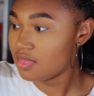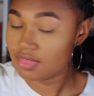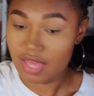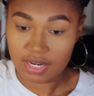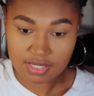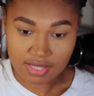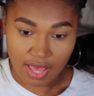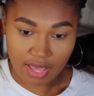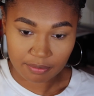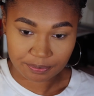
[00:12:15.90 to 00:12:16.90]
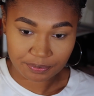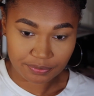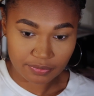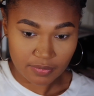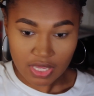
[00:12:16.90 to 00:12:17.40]
that is that.
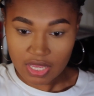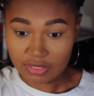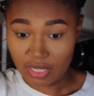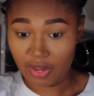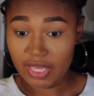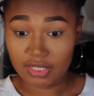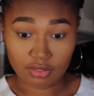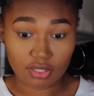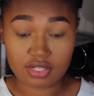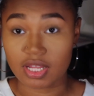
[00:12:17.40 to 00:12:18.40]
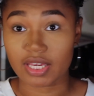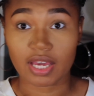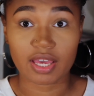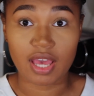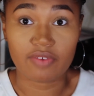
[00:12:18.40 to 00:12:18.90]
Now it looks like
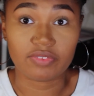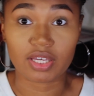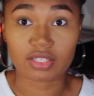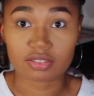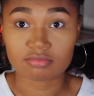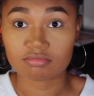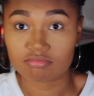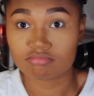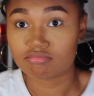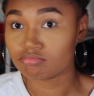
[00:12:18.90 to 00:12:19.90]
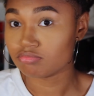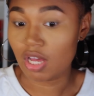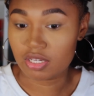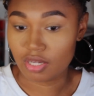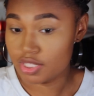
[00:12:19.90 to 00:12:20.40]
I have like
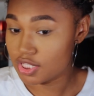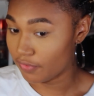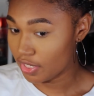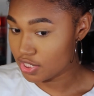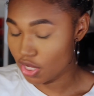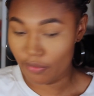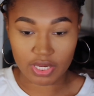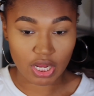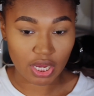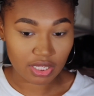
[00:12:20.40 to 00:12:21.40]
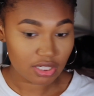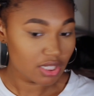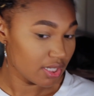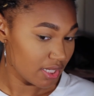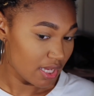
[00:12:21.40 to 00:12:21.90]
a nice face going on,
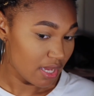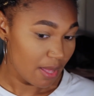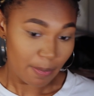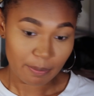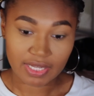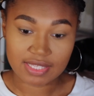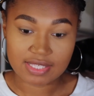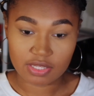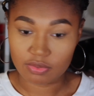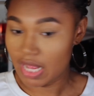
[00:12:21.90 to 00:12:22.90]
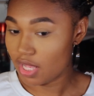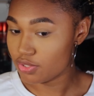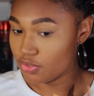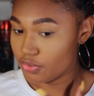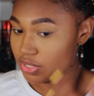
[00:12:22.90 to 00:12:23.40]
but it's still
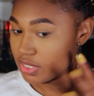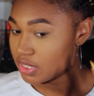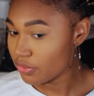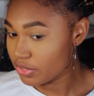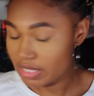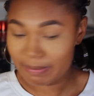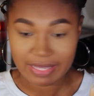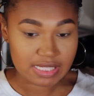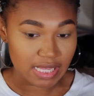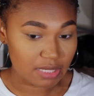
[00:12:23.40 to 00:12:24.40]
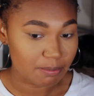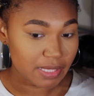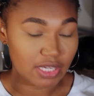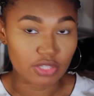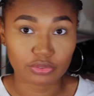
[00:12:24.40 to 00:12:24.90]
natural. You can still see my skin
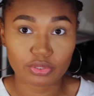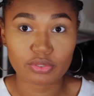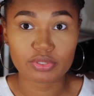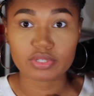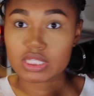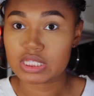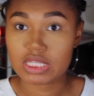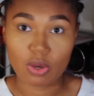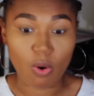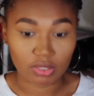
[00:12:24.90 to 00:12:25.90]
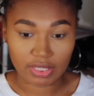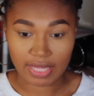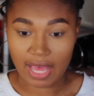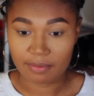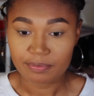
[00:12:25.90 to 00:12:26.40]
peeking through. You can see all of
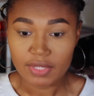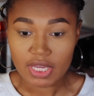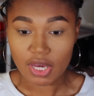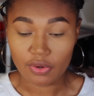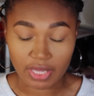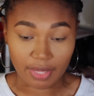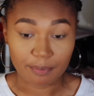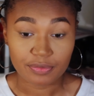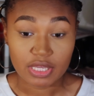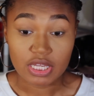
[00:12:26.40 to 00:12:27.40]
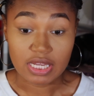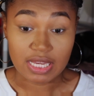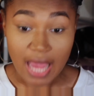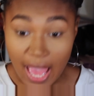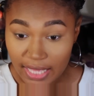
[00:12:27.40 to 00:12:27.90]
that. Okay,
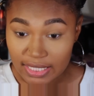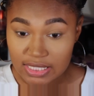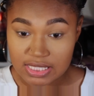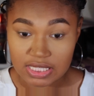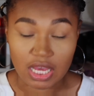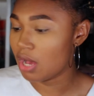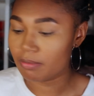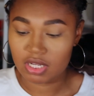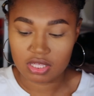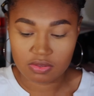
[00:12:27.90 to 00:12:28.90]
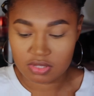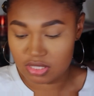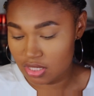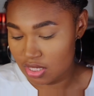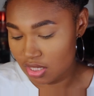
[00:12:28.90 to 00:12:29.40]
next I'm gonna
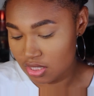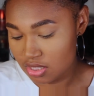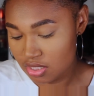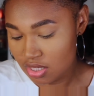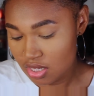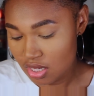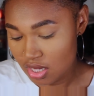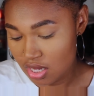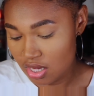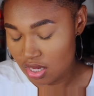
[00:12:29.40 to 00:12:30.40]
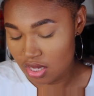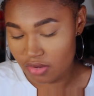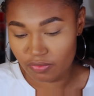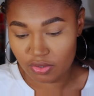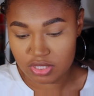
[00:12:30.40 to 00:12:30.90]
use this
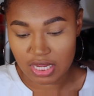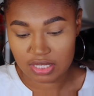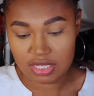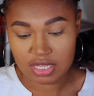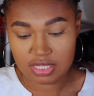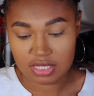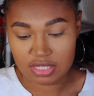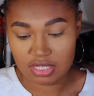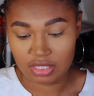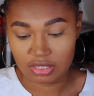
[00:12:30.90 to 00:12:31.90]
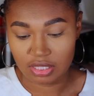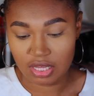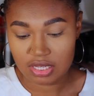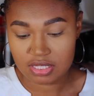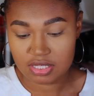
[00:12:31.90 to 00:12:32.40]
Real Techniques
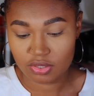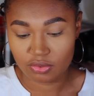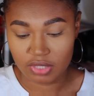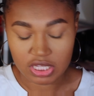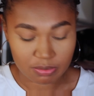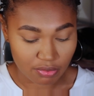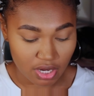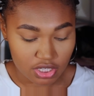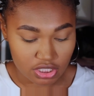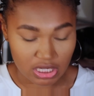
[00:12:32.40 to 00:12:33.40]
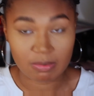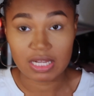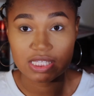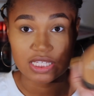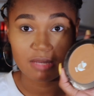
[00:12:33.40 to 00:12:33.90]
Deluxe Crease Brush, and I'm
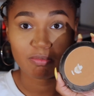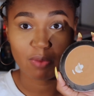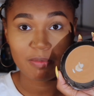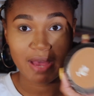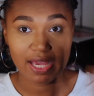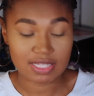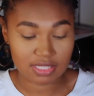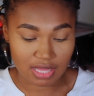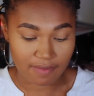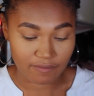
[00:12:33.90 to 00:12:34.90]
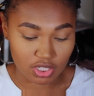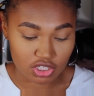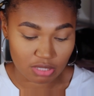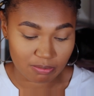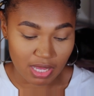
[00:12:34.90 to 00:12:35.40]
gonna dip right back into that
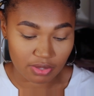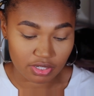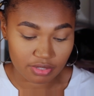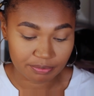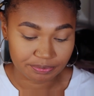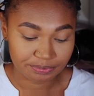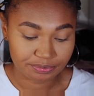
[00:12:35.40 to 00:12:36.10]
finishing powder